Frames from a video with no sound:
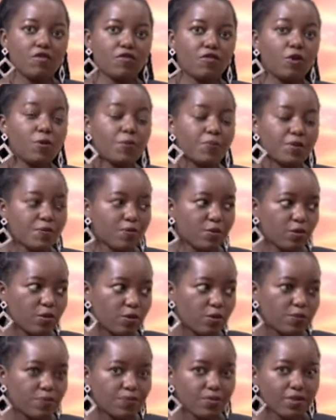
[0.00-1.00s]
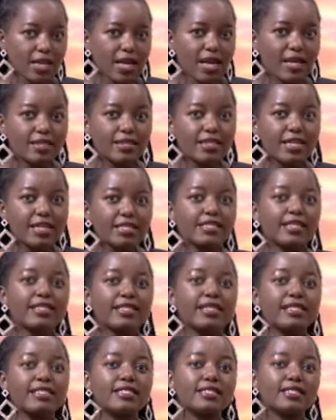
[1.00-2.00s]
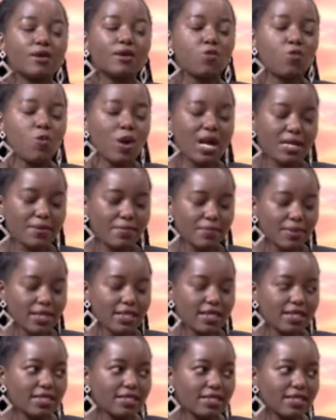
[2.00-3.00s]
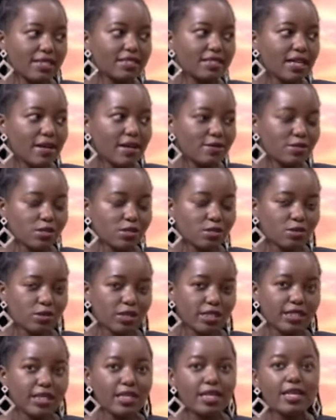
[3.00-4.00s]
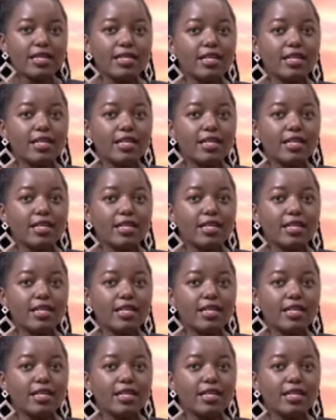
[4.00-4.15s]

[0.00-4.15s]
four people, and there is at least one man in that household.